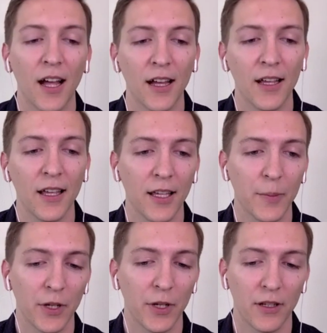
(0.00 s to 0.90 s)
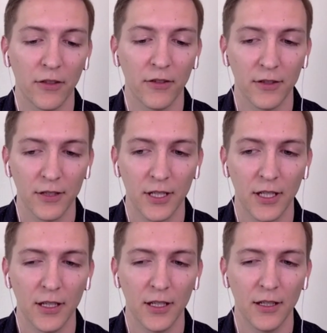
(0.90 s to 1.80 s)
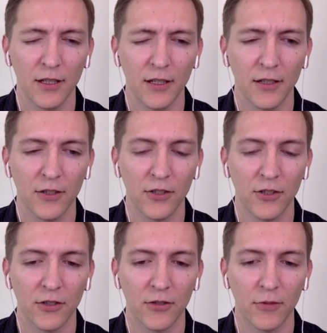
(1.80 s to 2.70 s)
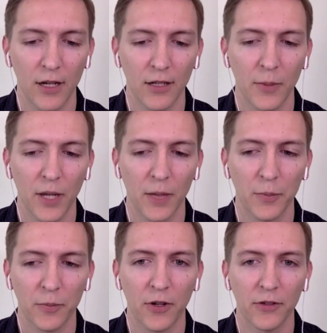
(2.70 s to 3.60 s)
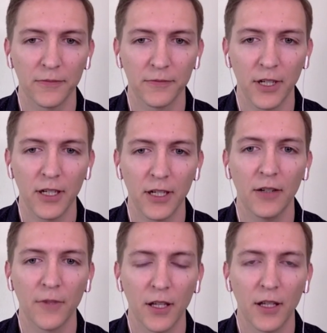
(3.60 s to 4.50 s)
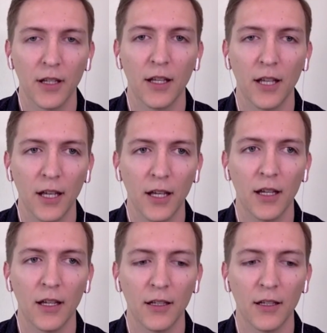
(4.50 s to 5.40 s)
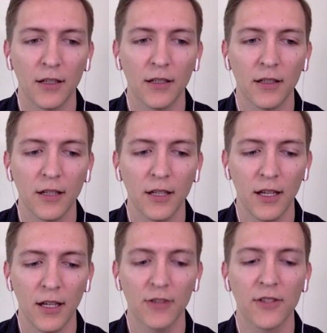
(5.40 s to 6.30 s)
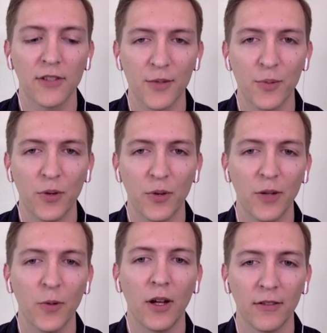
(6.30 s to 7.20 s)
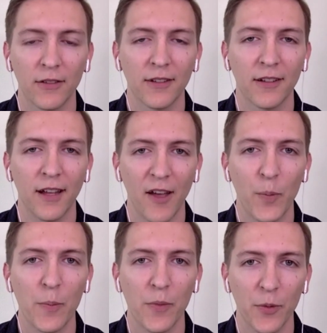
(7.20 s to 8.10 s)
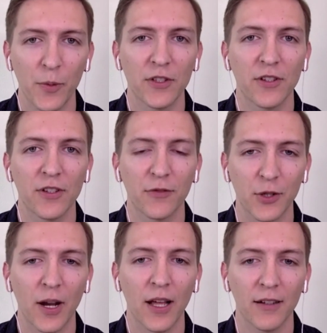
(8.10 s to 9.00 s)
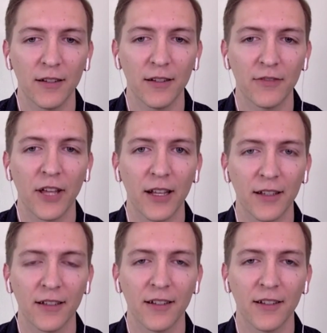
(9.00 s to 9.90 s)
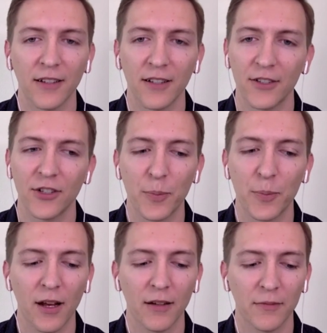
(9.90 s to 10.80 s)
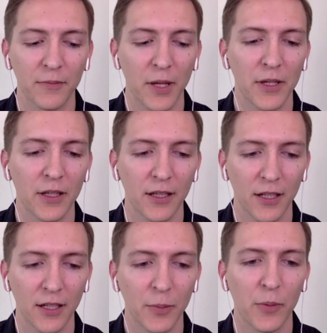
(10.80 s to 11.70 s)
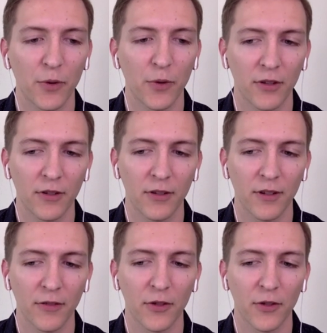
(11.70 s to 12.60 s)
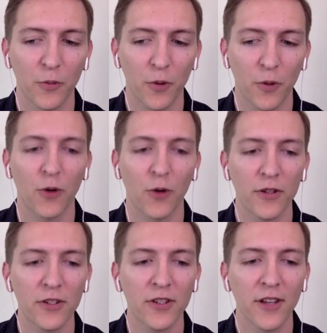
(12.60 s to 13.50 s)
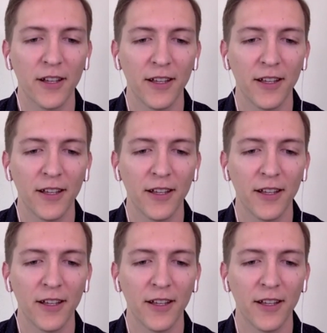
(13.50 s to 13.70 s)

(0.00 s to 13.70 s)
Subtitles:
I am on a 13-inch Retina MacBook Pro right now, and it handles things pretty well. I have my moments of regret of like, oh, I should have bought maybe a little bit more of a workhorse,